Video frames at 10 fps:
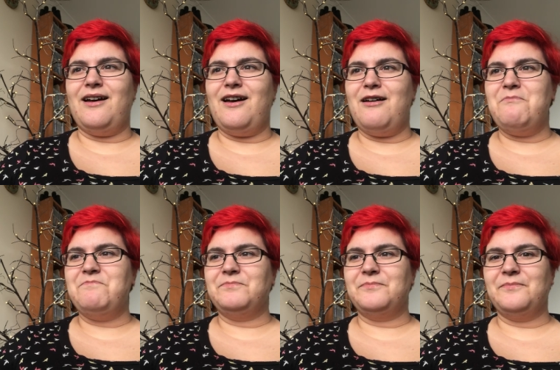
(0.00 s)

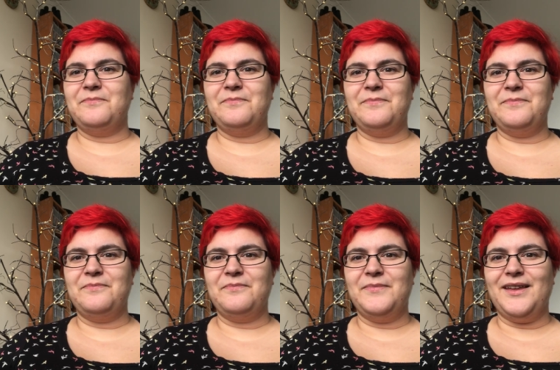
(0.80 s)
um,
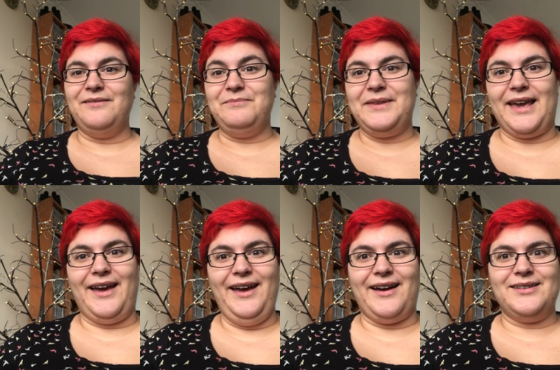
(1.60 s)

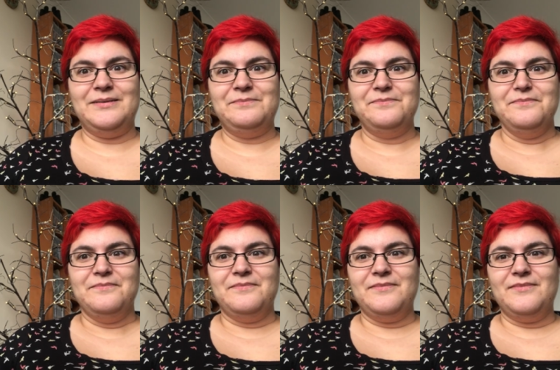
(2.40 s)
yeah,
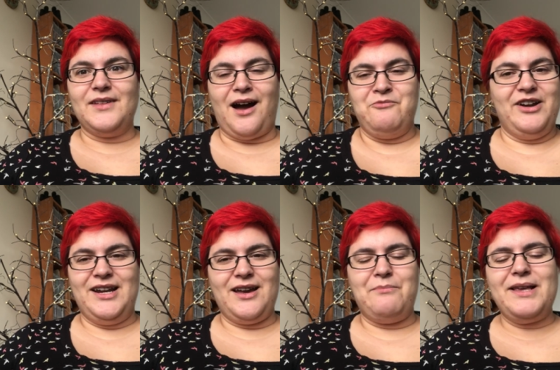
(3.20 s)
I'm
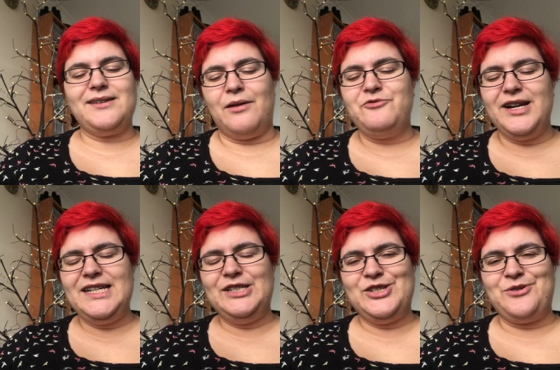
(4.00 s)
really, I basically, I'm
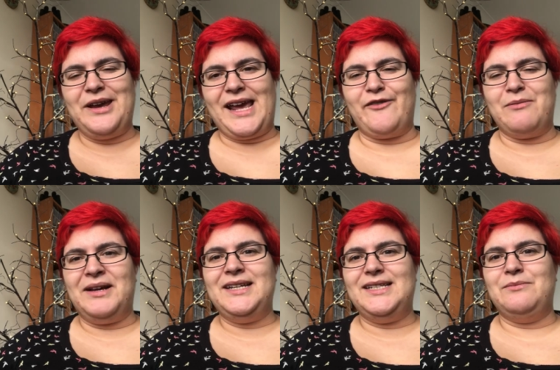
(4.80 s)
really enjoying having
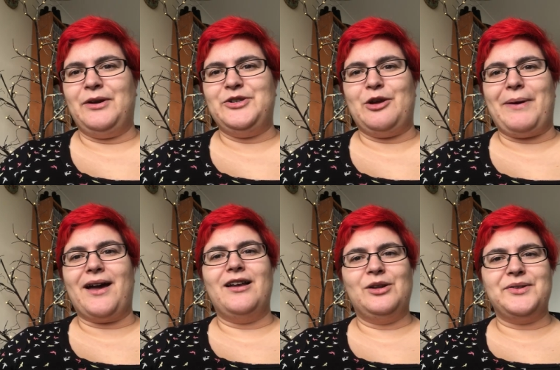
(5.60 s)
my knitting mojo
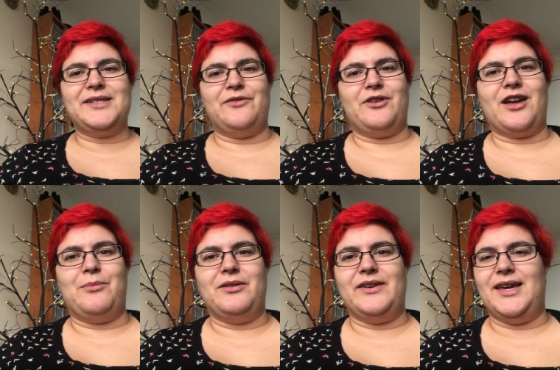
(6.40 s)
back. I lost it for a
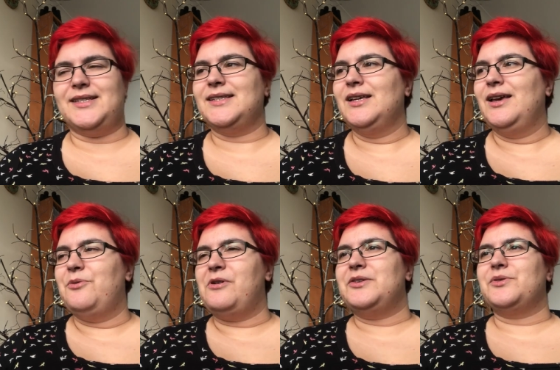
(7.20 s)
couple of years
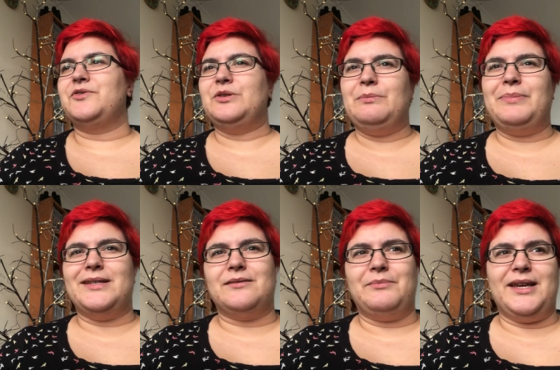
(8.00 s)
where I sort of do
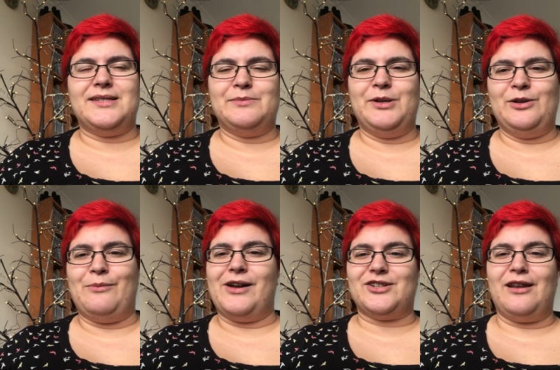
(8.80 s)
bits and pieces, but
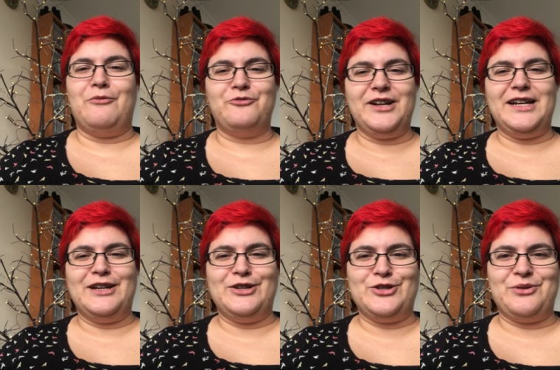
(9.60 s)
not much. And I'm
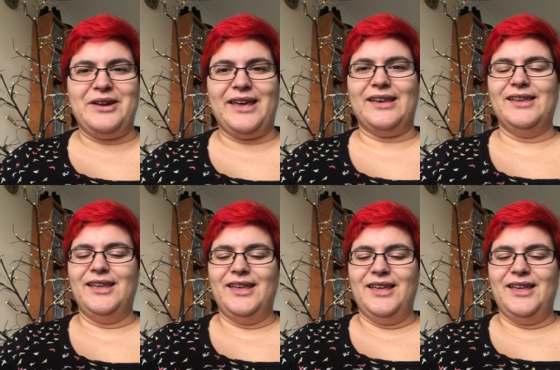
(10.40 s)
really enjoying